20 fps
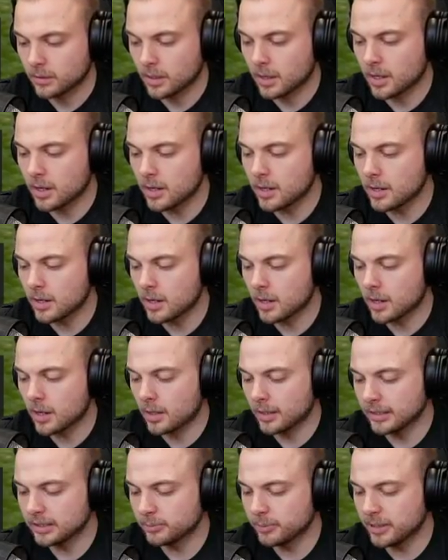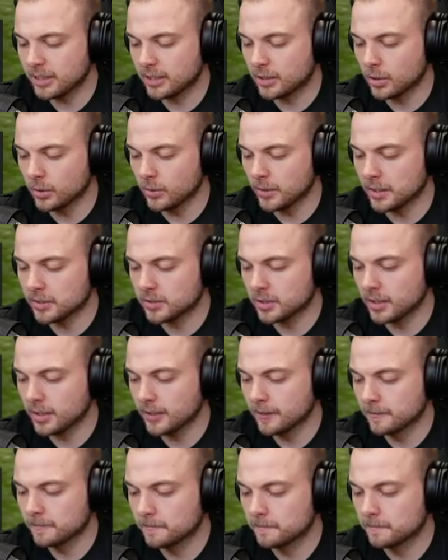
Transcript: Ah, that's pretty cool, actually.